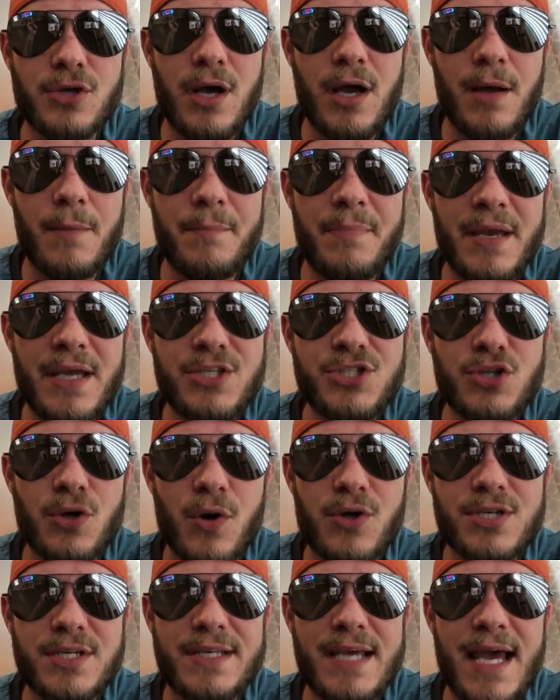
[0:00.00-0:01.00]
Big
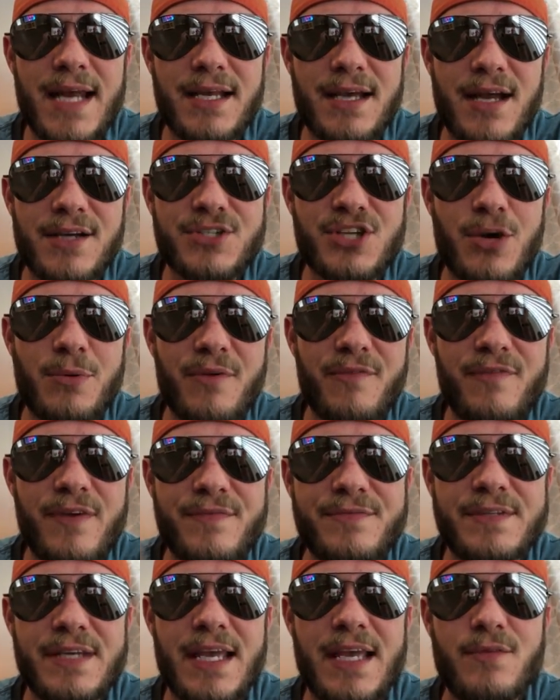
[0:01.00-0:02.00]
Georgia Daddy, October
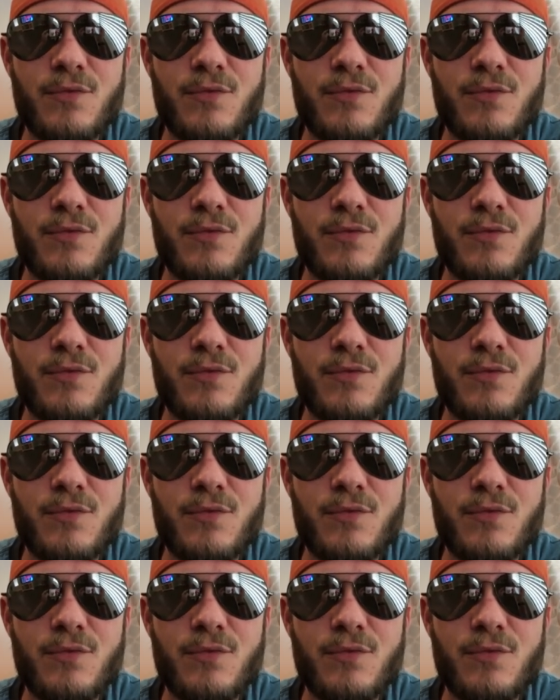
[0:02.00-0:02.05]
15th.